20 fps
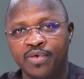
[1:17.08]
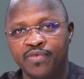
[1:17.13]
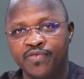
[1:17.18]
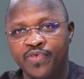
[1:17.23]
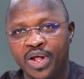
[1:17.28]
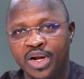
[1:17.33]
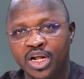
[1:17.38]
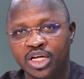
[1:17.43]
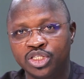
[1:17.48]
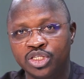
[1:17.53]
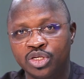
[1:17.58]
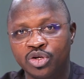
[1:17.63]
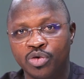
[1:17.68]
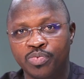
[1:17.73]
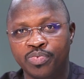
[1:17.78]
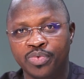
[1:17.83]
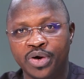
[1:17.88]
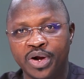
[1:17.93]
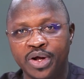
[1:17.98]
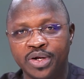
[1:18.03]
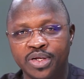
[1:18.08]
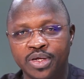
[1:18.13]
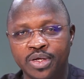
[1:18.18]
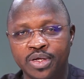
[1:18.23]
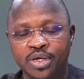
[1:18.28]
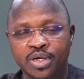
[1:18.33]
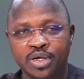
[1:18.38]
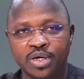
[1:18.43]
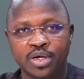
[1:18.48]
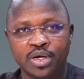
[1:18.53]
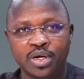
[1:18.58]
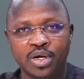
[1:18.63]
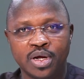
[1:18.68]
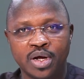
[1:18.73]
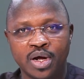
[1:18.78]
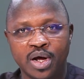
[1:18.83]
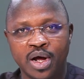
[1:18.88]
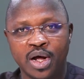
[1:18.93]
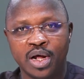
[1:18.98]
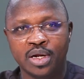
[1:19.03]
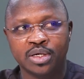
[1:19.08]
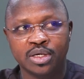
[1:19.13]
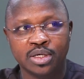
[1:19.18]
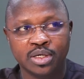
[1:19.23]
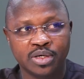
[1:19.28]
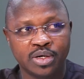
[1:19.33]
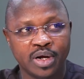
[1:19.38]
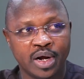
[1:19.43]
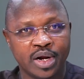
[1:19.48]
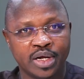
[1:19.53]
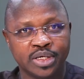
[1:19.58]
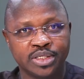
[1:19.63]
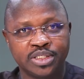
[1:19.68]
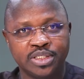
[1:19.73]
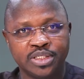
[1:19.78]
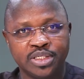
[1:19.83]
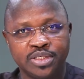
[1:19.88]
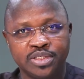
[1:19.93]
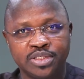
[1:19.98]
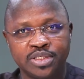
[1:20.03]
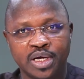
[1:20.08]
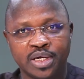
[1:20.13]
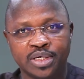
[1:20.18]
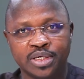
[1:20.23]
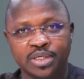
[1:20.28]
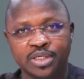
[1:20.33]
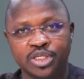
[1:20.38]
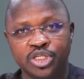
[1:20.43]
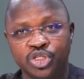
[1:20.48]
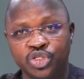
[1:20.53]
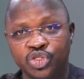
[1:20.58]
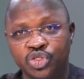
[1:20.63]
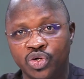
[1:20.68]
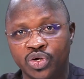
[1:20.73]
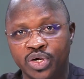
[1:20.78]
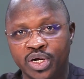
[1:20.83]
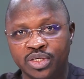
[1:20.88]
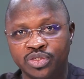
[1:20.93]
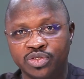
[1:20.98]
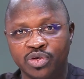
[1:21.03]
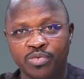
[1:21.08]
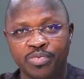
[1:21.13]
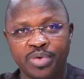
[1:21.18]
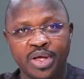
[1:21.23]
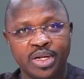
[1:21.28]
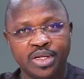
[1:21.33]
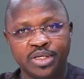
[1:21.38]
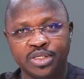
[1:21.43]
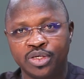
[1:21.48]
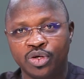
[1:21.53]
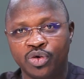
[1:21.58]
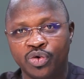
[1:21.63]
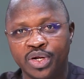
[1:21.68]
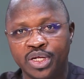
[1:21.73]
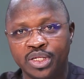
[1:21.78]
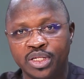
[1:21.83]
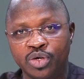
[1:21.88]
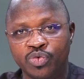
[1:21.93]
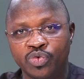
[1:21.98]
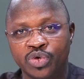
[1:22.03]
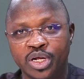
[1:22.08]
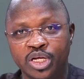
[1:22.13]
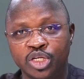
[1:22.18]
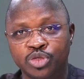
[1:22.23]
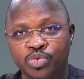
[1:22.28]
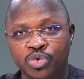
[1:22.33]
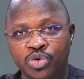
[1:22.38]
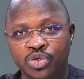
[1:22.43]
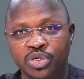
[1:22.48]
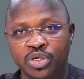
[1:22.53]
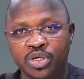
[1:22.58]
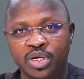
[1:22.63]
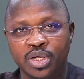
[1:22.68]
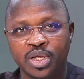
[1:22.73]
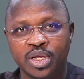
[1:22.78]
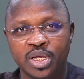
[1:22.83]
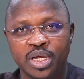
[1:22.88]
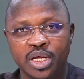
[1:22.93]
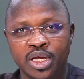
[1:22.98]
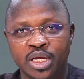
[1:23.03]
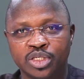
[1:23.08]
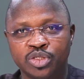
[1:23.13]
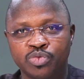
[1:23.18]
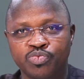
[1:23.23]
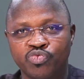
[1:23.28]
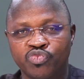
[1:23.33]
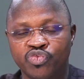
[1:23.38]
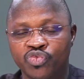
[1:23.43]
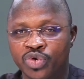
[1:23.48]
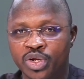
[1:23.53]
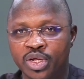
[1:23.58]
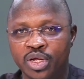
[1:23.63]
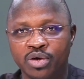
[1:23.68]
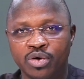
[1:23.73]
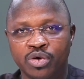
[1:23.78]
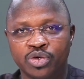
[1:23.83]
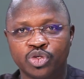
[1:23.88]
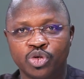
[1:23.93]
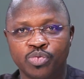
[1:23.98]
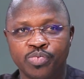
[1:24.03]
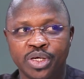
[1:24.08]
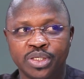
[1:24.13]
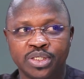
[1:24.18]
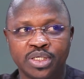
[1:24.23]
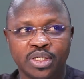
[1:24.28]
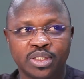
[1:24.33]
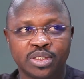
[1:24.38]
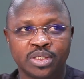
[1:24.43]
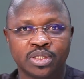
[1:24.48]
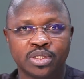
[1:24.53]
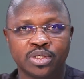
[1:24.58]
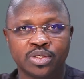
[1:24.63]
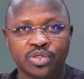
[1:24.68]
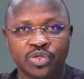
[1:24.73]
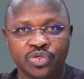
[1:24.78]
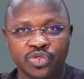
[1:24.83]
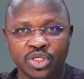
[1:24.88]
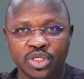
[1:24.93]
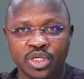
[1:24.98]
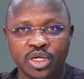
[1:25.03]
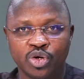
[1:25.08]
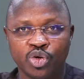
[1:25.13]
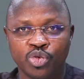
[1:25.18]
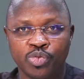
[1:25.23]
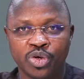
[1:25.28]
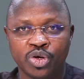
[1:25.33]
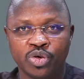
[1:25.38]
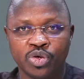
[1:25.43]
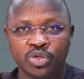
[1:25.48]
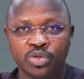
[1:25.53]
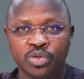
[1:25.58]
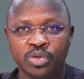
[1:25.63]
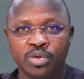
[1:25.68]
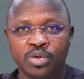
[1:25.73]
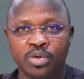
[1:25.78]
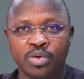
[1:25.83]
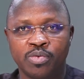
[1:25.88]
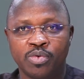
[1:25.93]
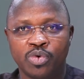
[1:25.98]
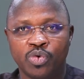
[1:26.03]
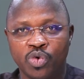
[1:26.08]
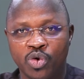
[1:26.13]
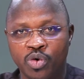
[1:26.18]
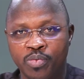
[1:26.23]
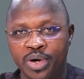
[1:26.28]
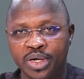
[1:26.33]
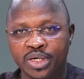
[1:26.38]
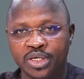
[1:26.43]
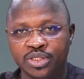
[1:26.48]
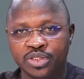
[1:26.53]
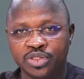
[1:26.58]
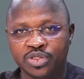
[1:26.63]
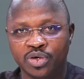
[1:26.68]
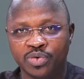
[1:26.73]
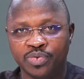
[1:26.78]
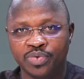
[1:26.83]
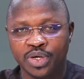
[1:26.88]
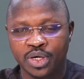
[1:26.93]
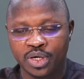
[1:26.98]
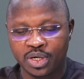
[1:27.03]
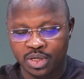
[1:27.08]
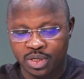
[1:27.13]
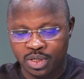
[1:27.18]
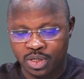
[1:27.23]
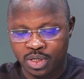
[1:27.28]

financing of credit and guarantees and insurance of anything connected with export is fully automated using the Rubikon core banking software.